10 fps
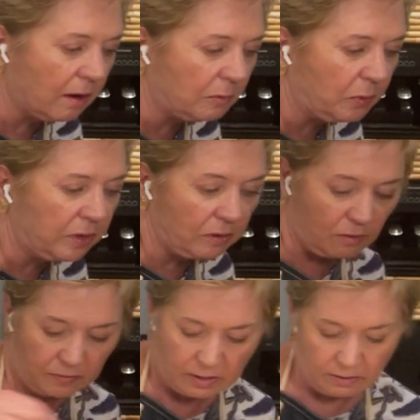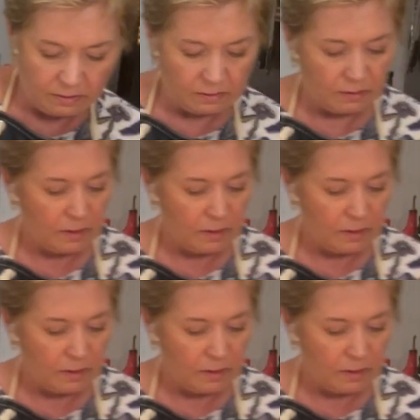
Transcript: I'll put it over there.